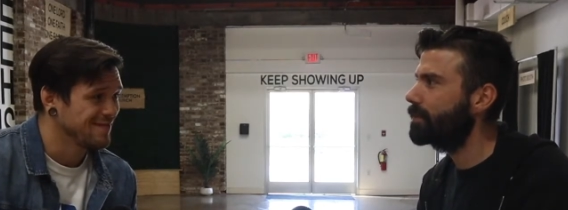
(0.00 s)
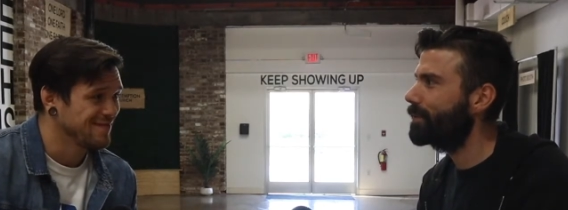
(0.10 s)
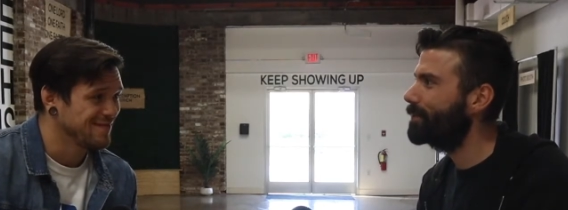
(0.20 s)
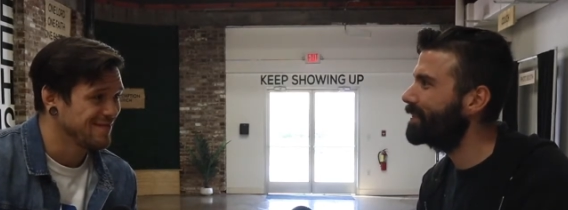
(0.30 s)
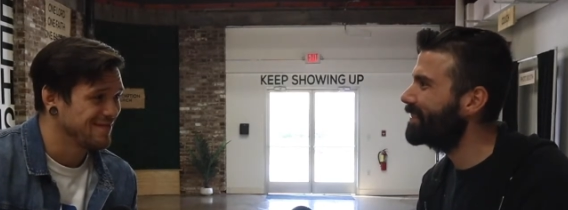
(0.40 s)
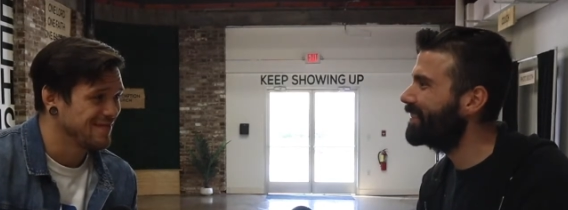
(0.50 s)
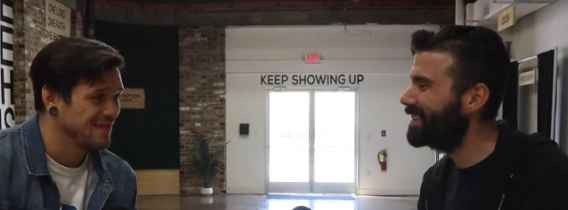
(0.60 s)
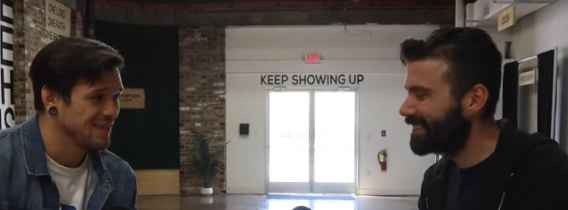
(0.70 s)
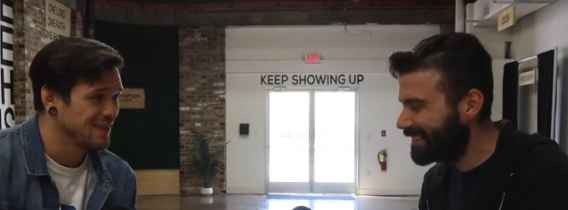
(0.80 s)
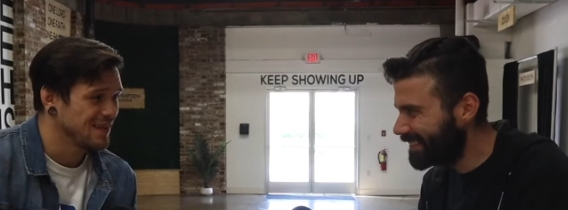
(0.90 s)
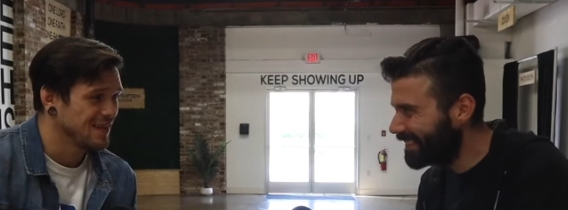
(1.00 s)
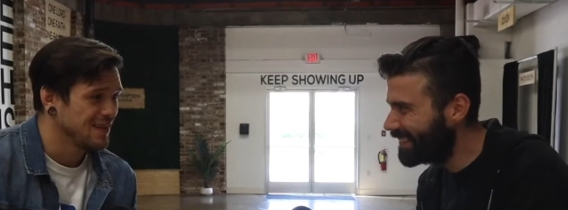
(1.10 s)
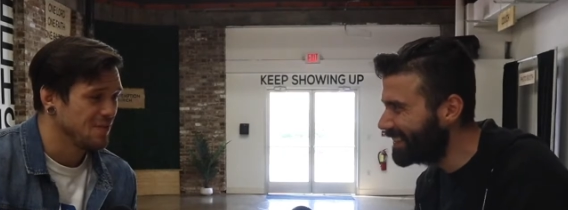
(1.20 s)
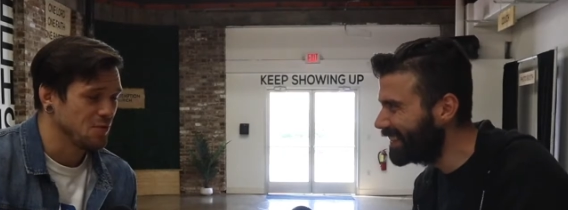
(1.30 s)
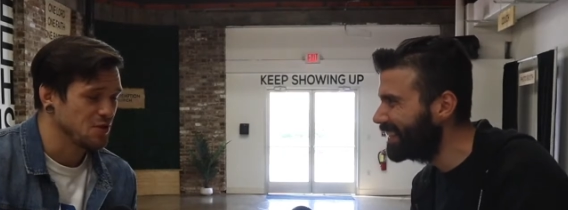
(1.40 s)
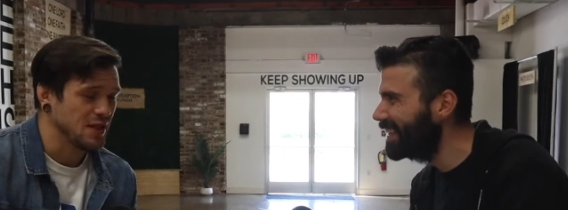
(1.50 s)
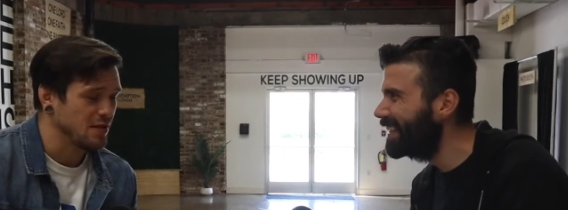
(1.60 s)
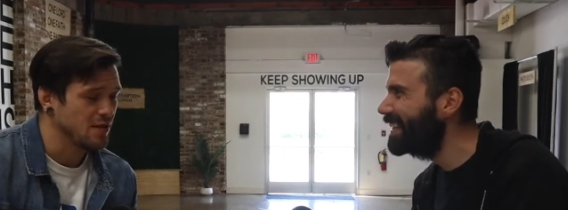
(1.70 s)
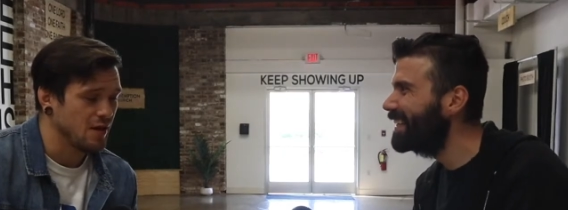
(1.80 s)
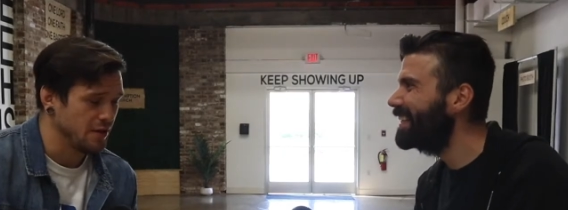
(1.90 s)
Speaker 1: The, the We're just
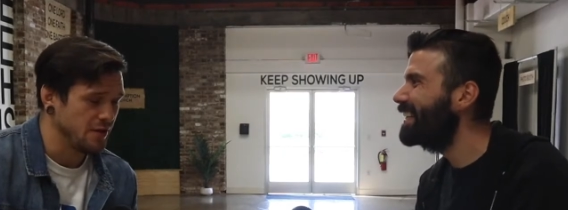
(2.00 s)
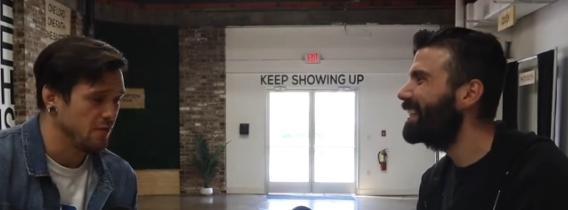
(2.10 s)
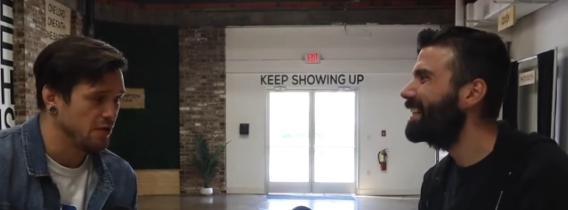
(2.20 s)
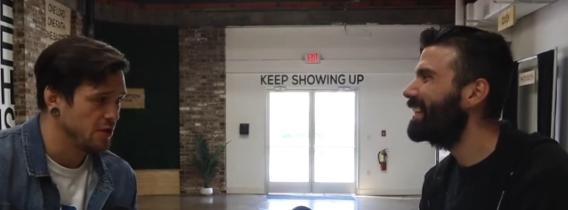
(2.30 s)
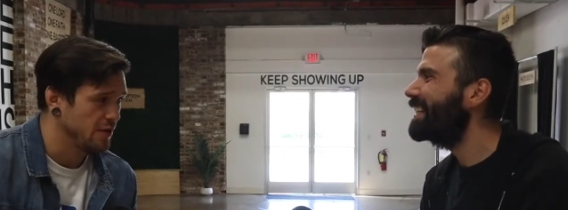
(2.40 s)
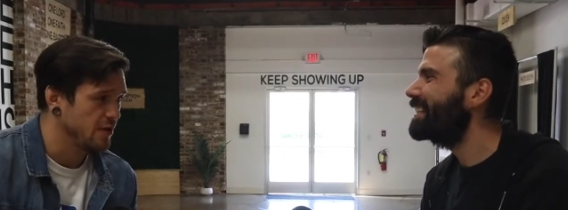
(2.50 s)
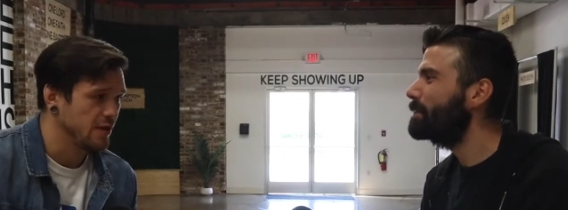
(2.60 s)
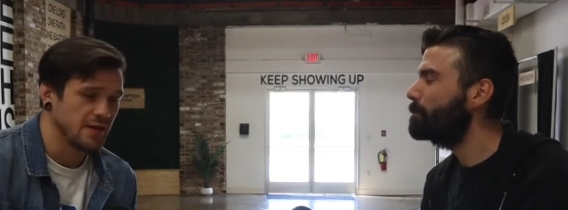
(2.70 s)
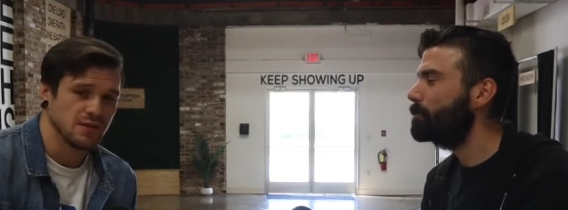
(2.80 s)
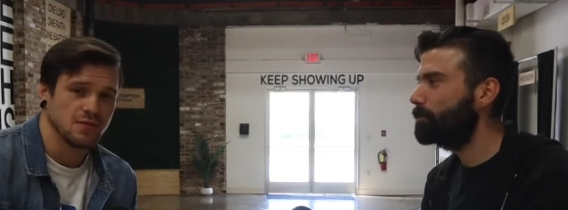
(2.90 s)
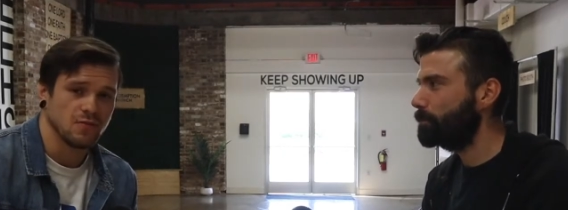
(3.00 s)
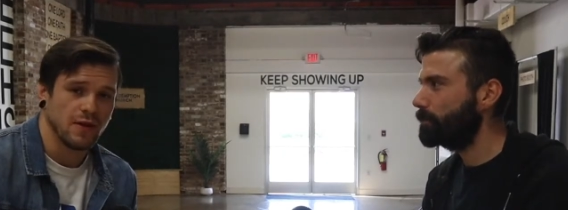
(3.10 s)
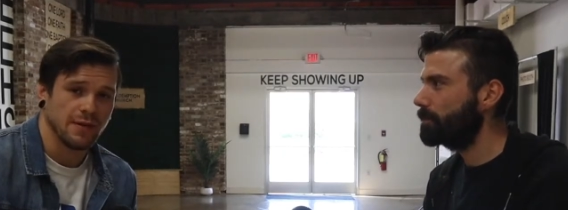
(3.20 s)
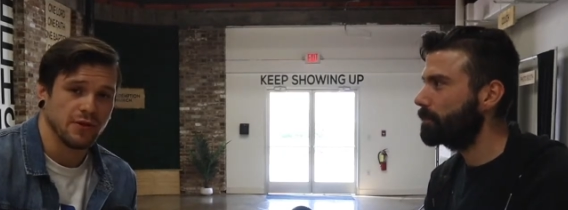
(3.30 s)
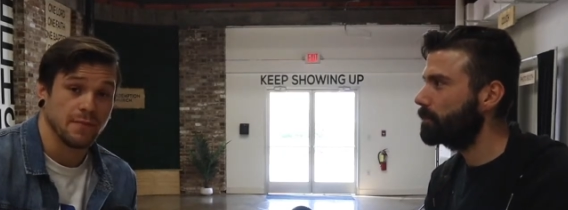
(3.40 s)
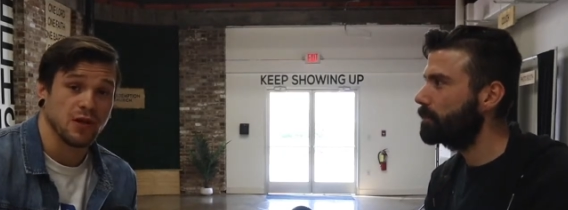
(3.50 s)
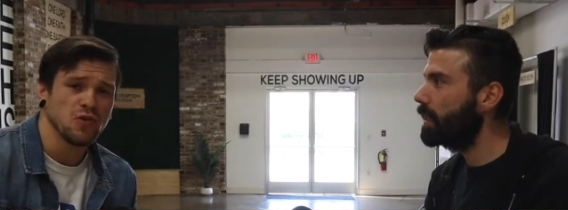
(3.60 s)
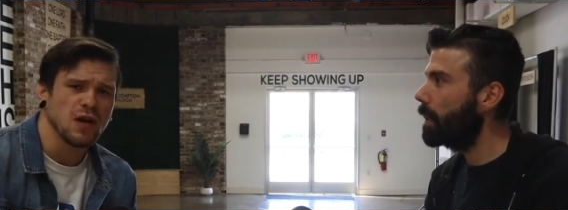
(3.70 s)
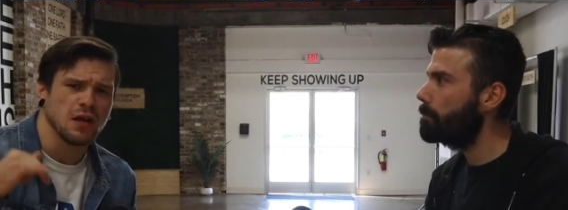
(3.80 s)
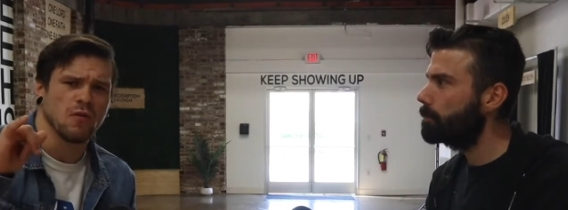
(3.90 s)
like talking over each other and it's rambling,
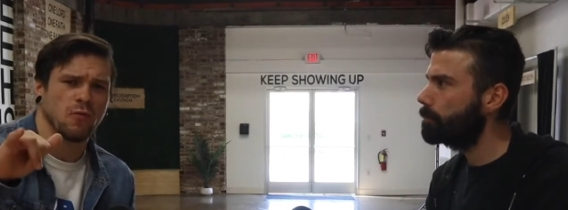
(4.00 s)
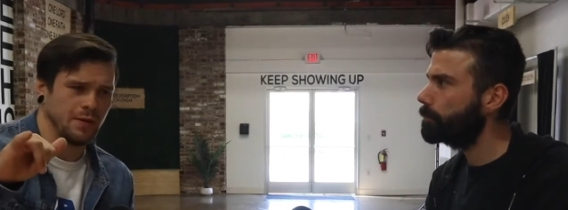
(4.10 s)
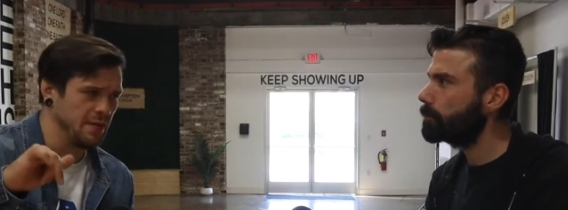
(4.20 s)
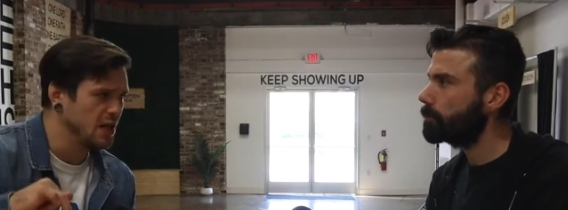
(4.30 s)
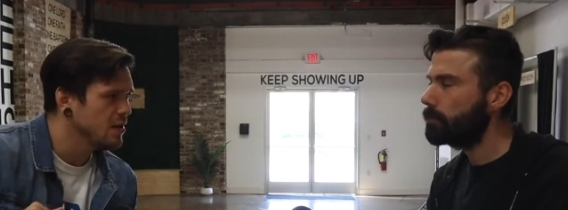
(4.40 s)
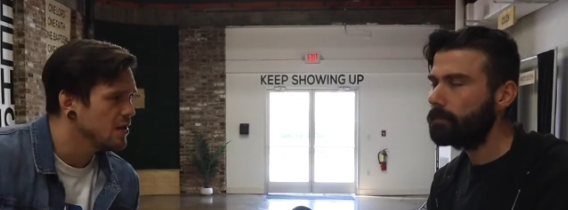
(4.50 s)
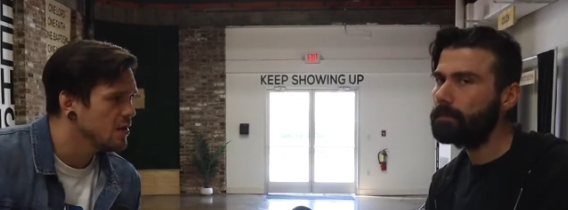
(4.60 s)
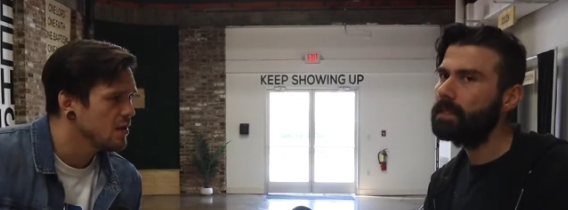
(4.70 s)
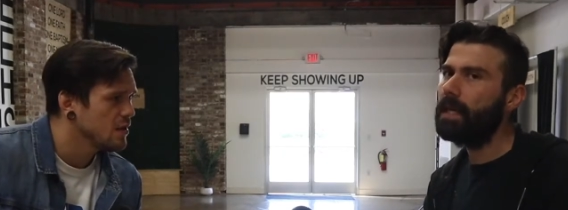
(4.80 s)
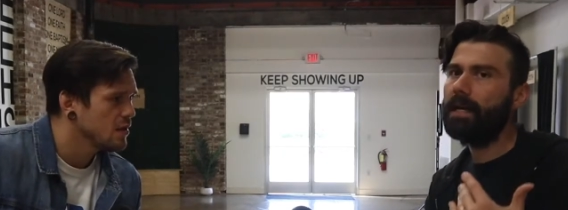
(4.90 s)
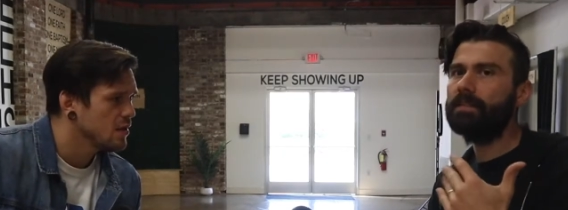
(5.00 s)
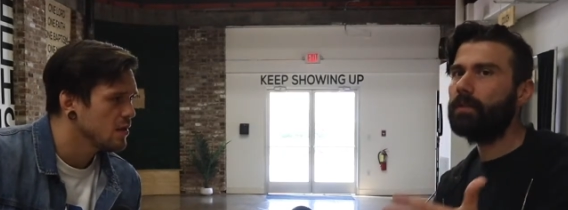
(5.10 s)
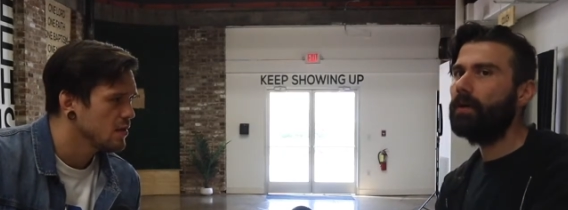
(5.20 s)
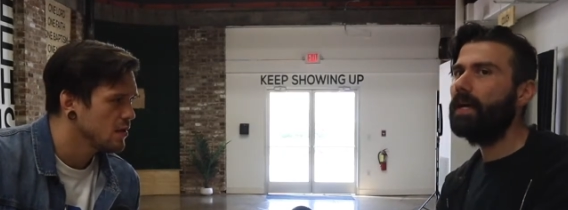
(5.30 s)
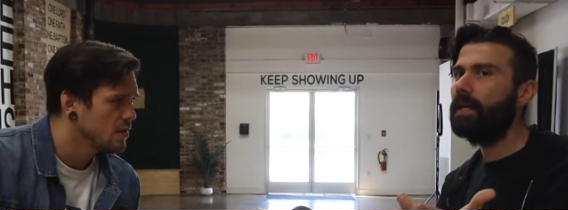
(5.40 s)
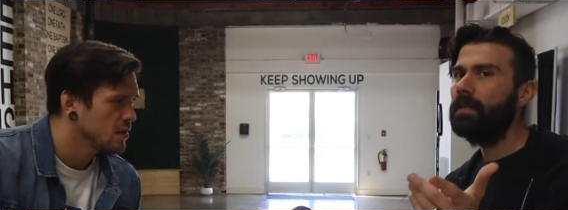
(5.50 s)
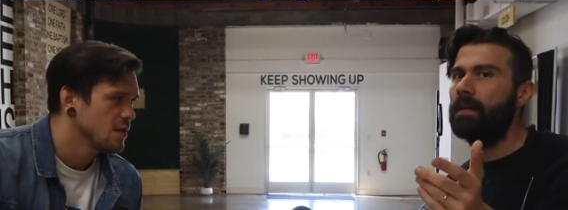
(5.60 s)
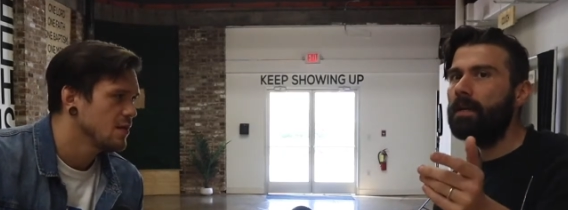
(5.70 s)
but you yeah. guys know what we mean.
Speaker 2: Yeah, so go ahead,